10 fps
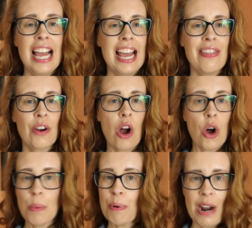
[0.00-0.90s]
and they're
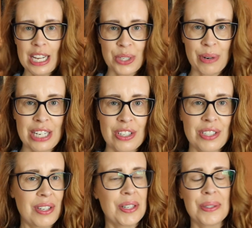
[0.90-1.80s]
all price ranges,
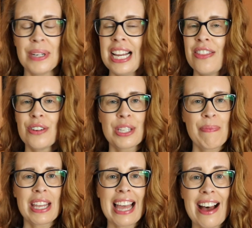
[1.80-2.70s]
so there's
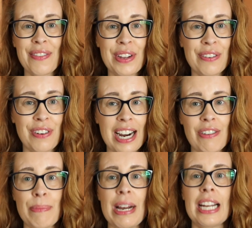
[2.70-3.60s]
something out there for
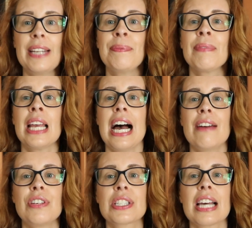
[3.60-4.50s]
everybody.
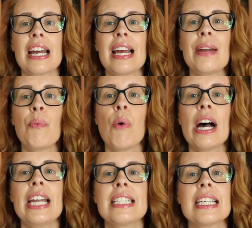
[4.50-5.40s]
I've just got a
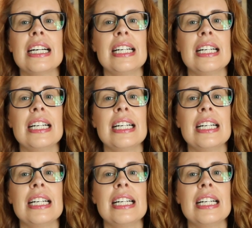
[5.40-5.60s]
white